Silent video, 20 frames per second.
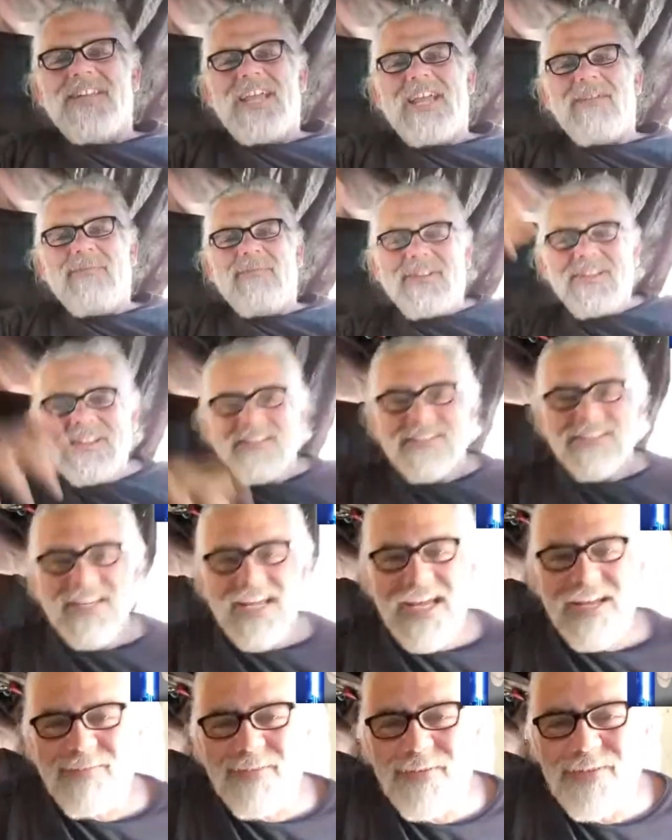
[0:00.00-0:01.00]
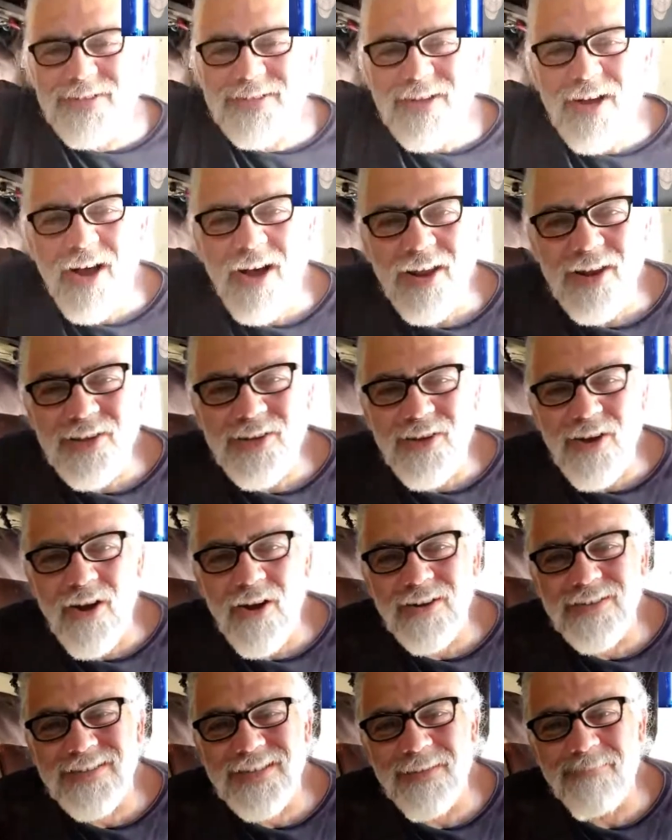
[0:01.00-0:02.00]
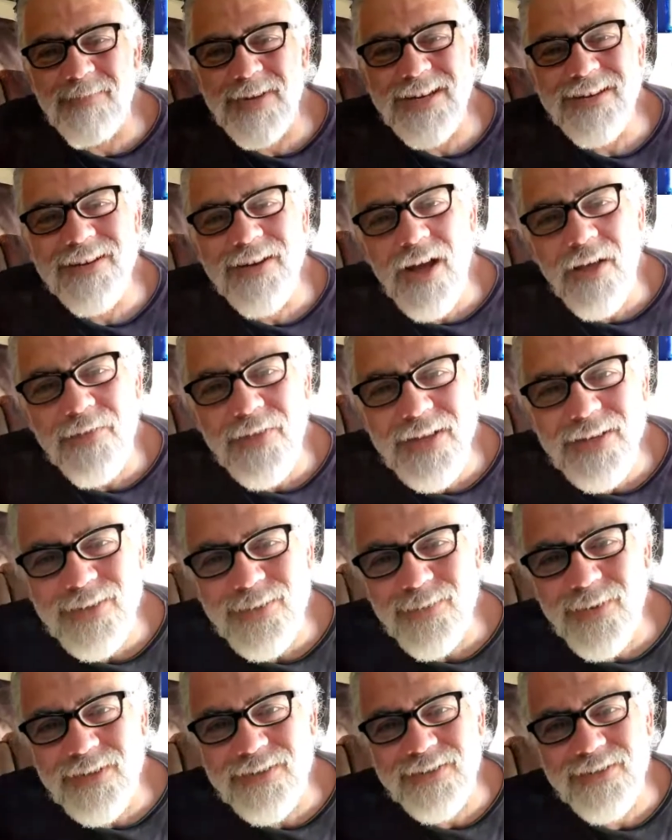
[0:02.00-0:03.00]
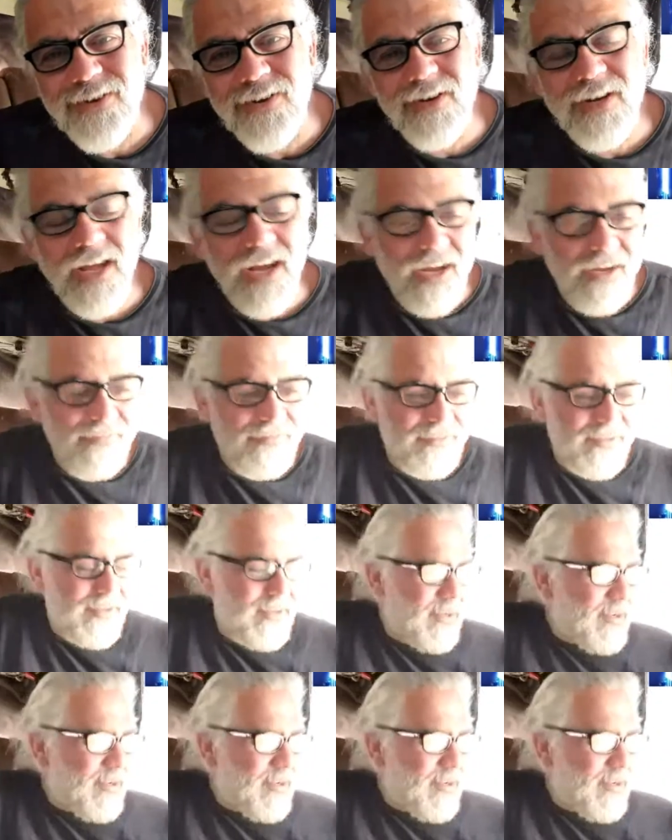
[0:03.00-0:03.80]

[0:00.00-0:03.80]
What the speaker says: naming these names of these oligarchs that mean nothing to us in our lives.